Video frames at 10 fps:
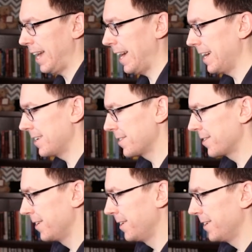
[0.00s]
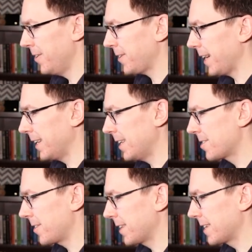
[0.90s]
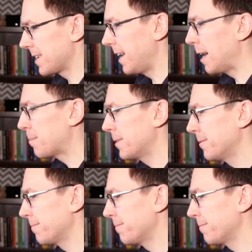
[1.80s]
And okay, let's start at the top.